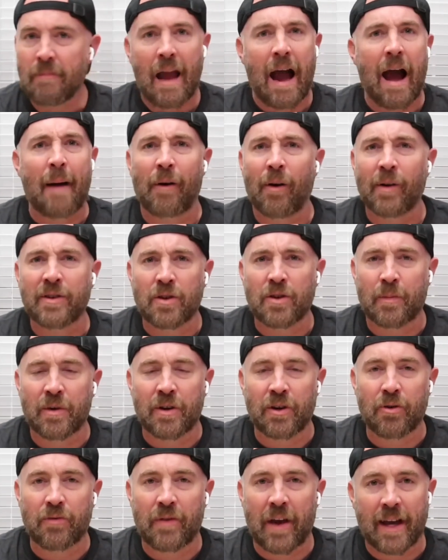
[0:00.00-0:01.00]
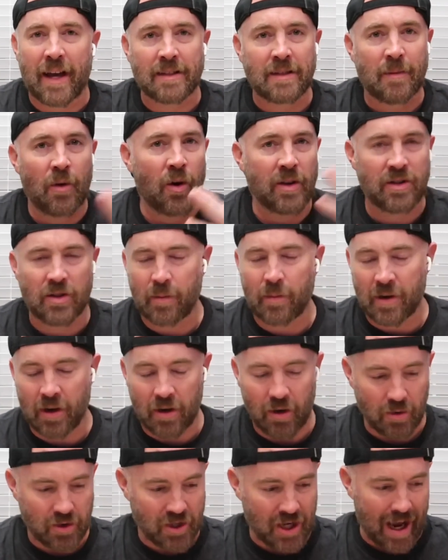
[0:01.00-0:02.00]
I'm always open to new things. I'm always open to
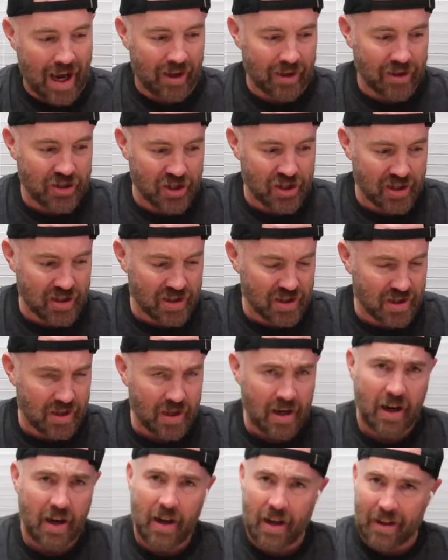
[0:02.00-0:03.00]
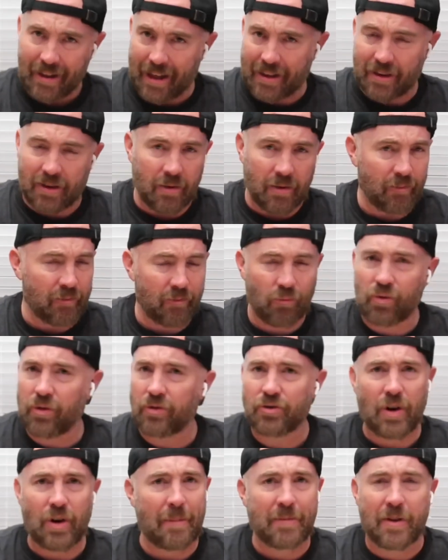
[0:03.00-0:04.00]
new challenges.
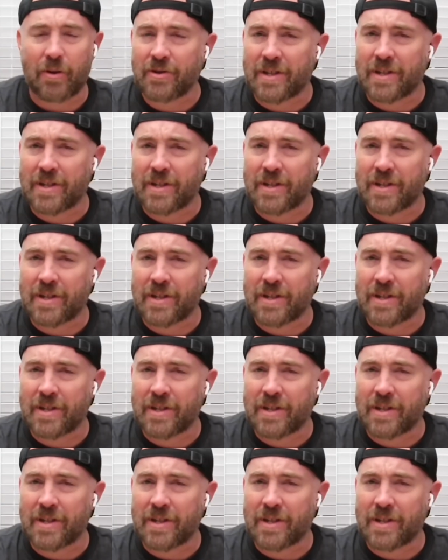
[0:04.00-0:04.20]
Drop those